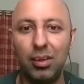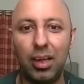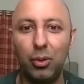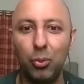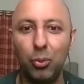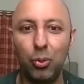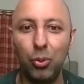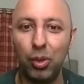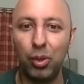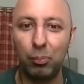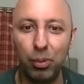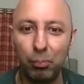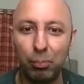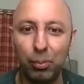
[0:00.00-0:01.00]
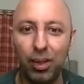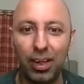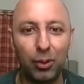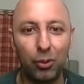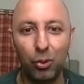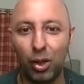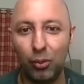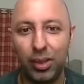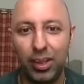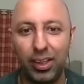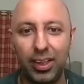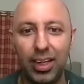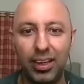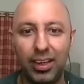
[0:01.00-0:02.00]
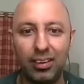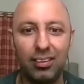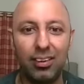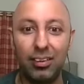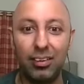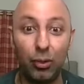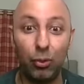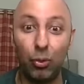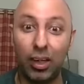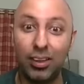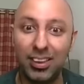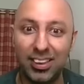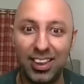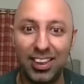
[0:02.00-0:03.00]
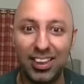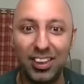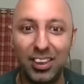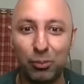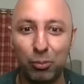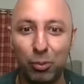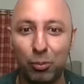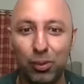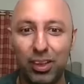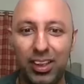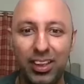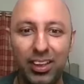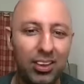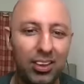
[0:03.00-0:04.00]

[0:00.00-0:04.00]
I don't know the people. I don't know how they react. They don't understand English properly.